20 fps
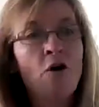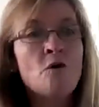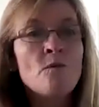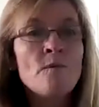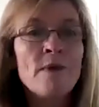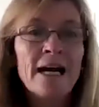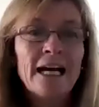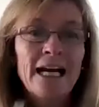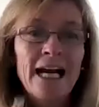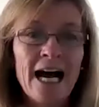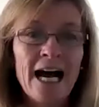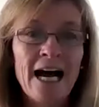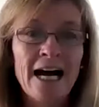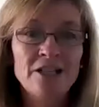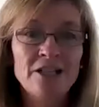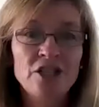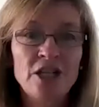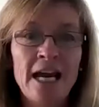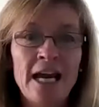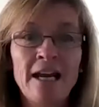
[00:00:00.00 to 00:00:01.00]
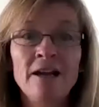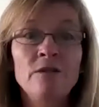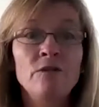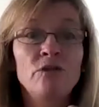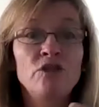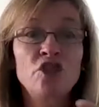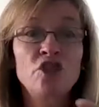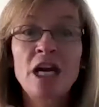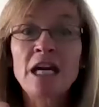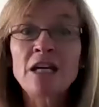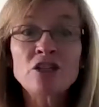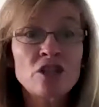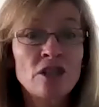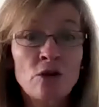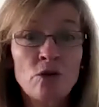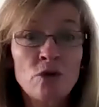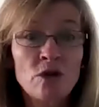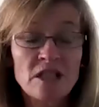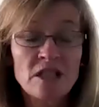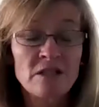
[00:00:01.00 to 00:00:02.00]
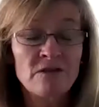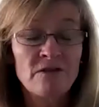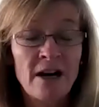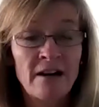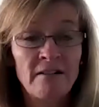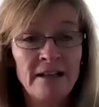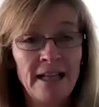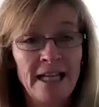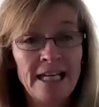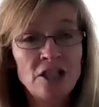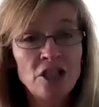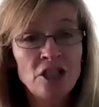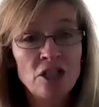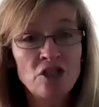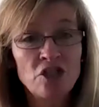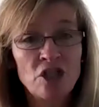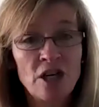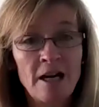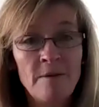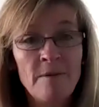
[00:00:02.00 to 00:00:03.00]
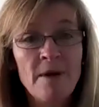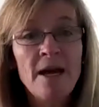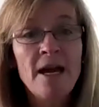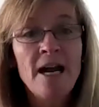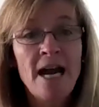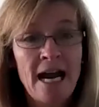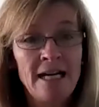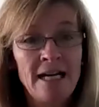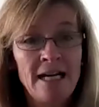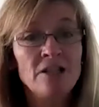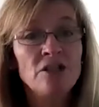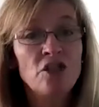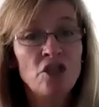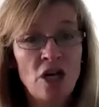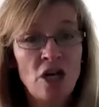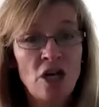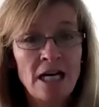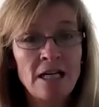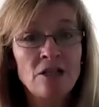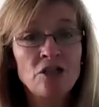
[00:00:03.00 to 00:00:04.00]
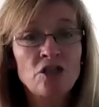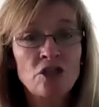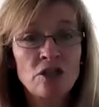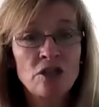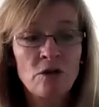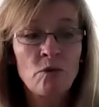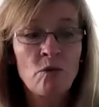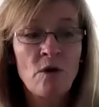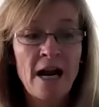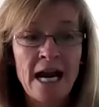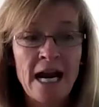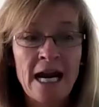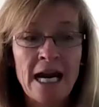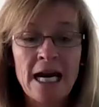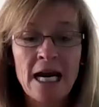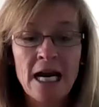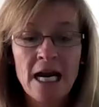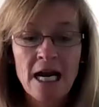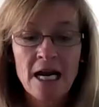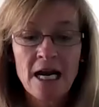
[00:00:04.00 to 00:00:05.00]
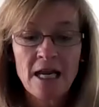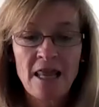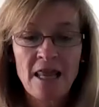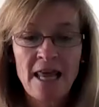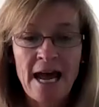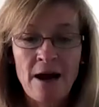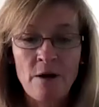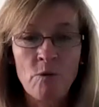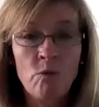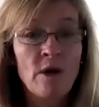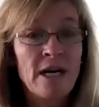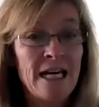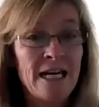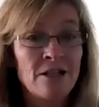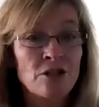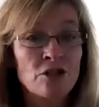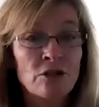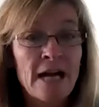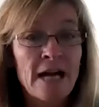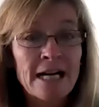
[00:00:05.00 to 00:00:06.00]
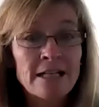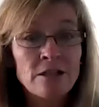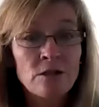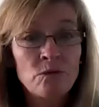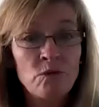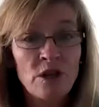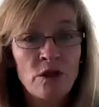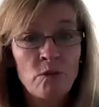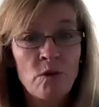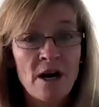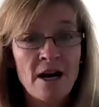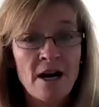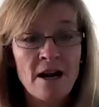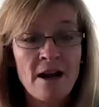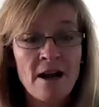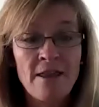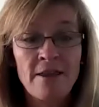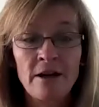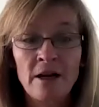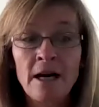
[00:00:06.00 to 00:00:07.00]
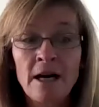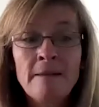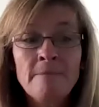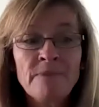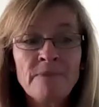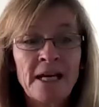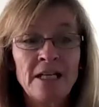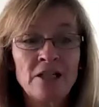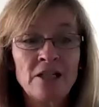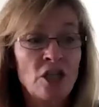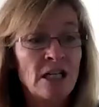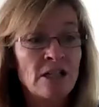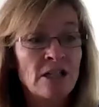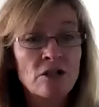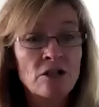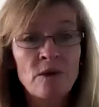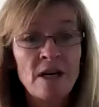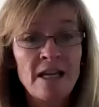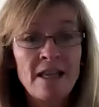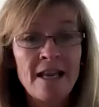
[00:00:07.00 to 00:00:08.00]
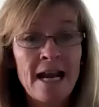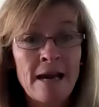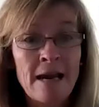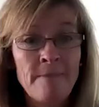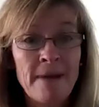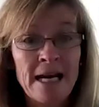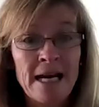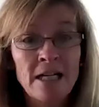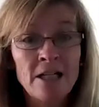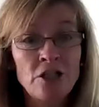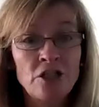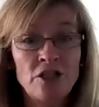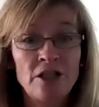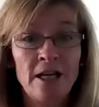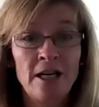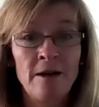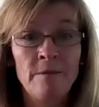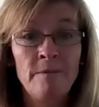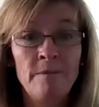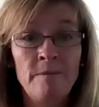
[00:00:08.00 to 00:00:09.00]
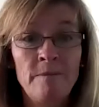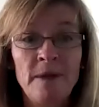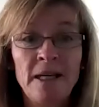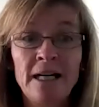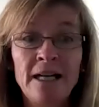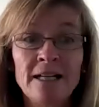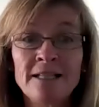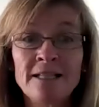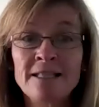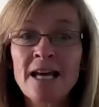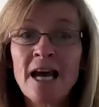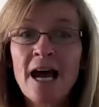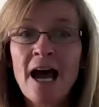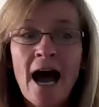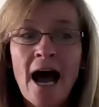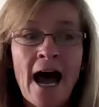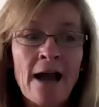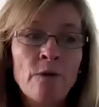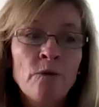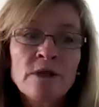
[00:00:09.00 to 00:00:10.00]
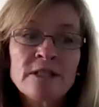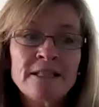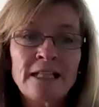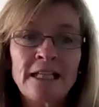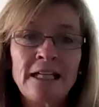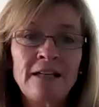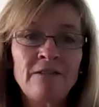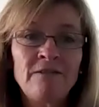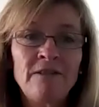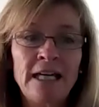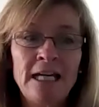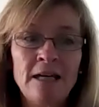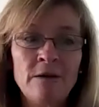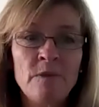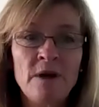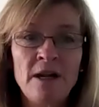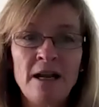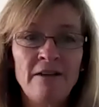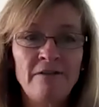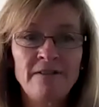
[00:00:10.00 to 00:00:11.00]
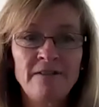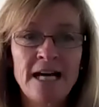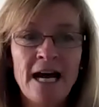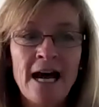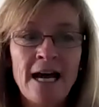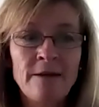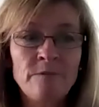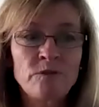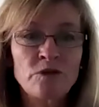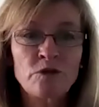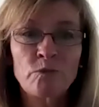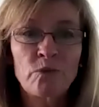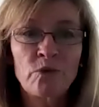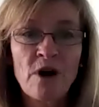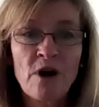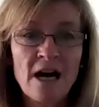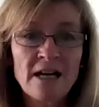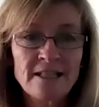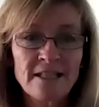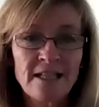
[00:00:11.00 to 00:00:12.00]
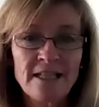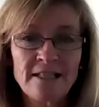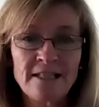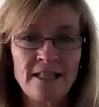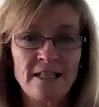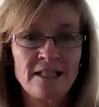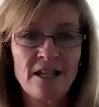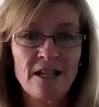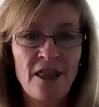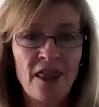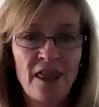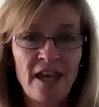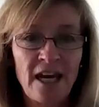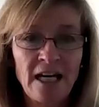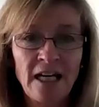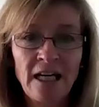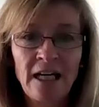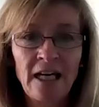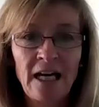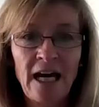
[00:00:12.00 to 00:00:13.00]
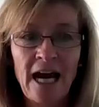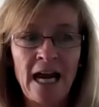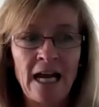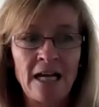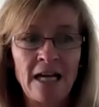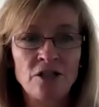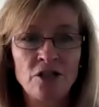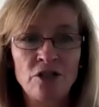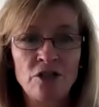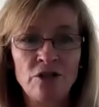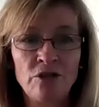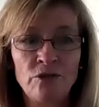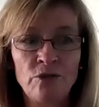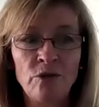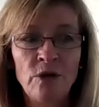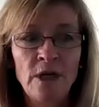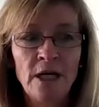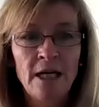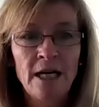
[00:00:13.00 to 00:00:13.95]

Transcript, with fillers: oh my gosh and it changed the course of our relationship and it changed the way that we interacted with one another and it changed the way that i managed him because i wasn't giving him enough time to process and to think and to